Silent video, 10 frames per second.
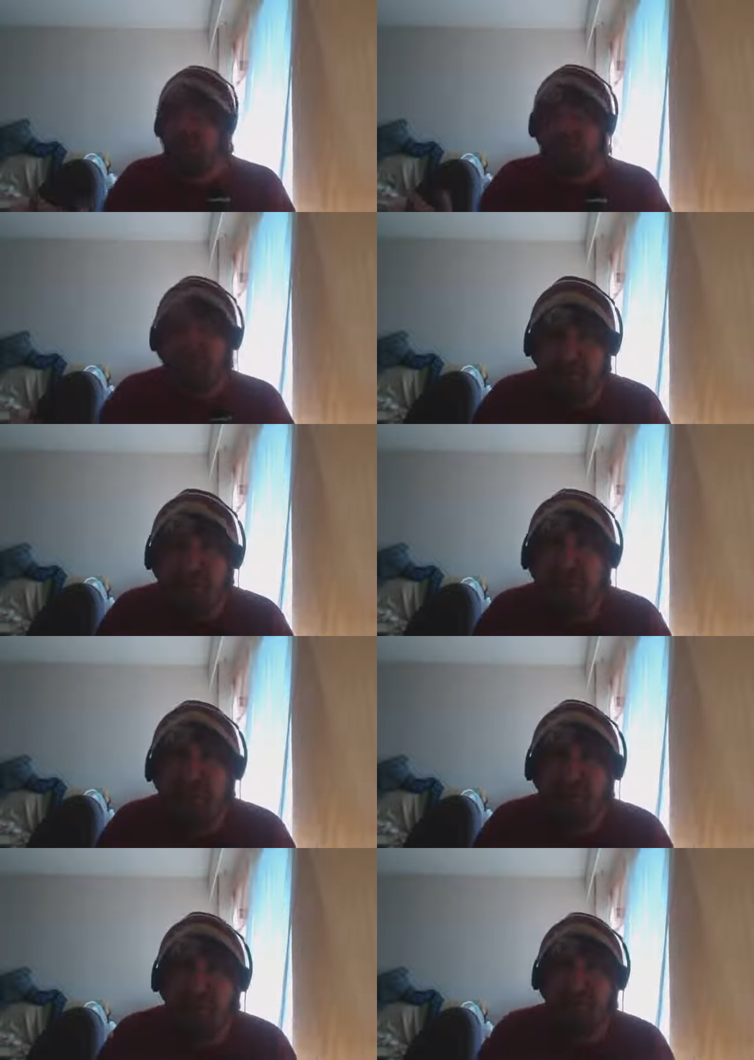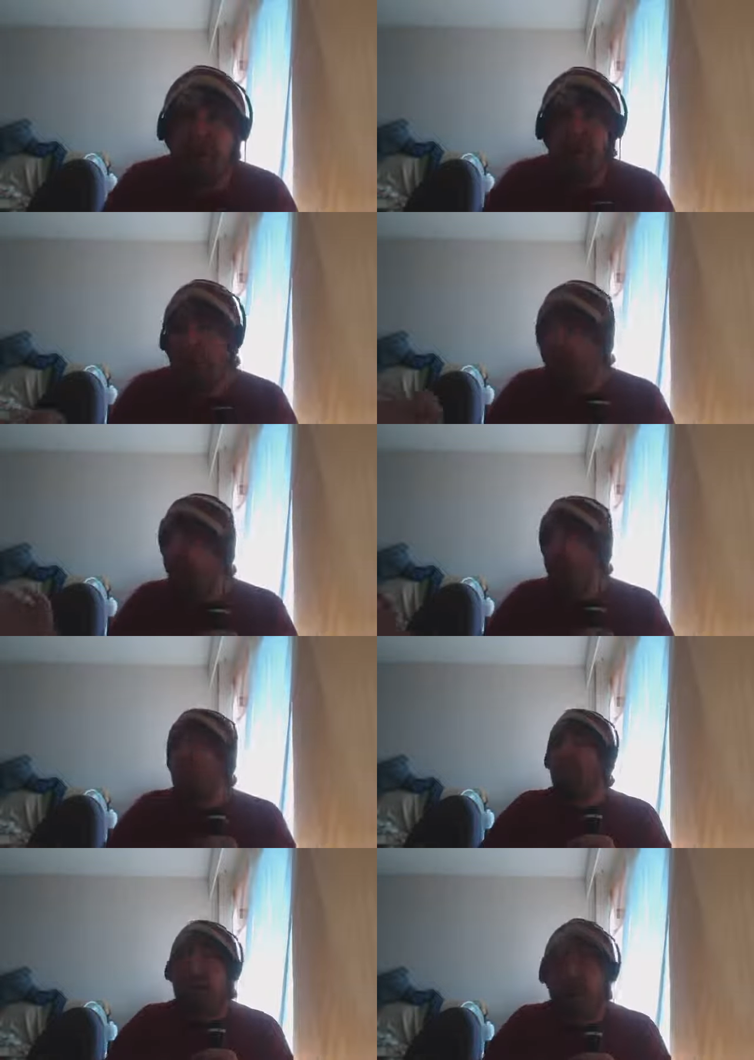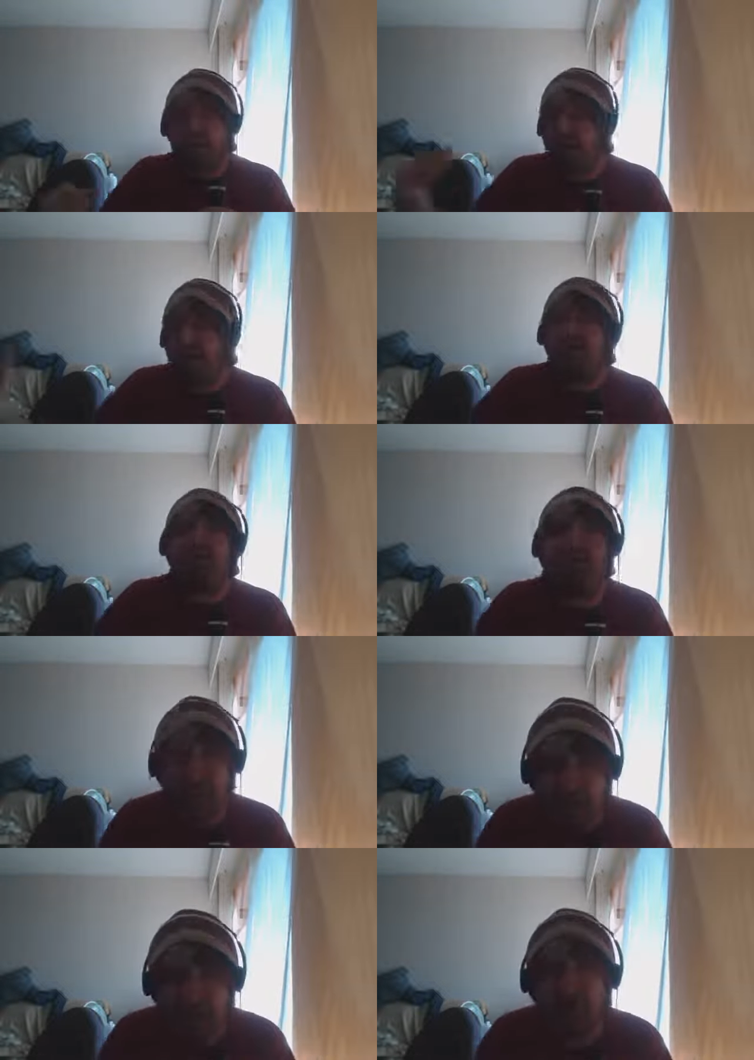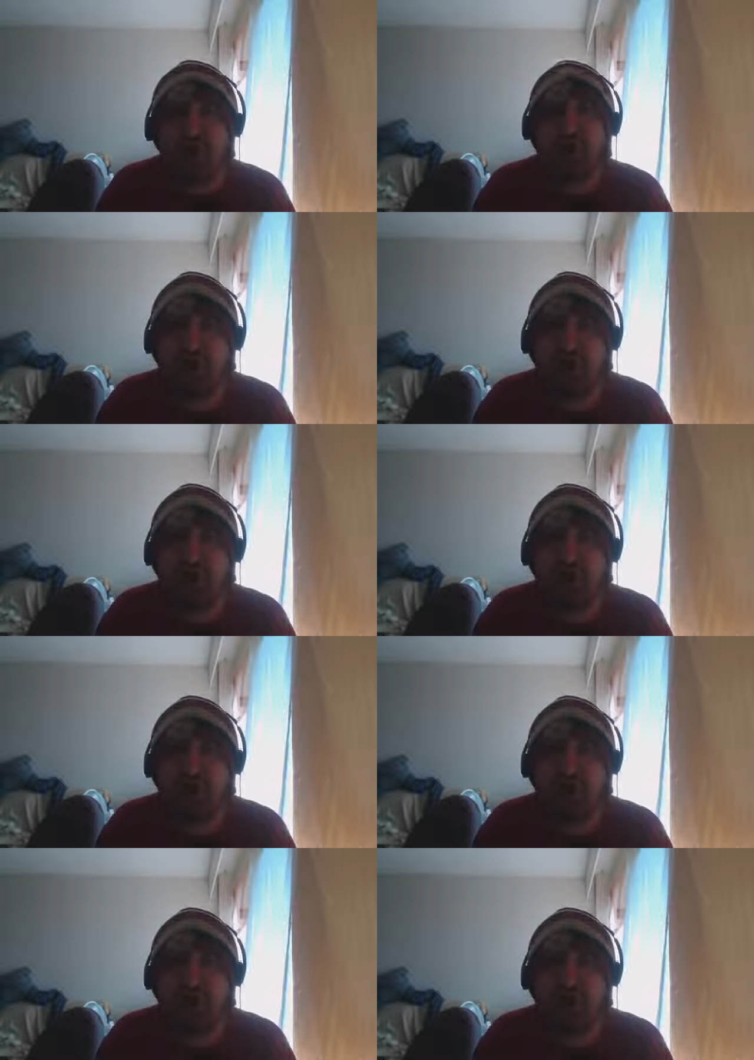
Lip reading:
[unreadable: no face in view]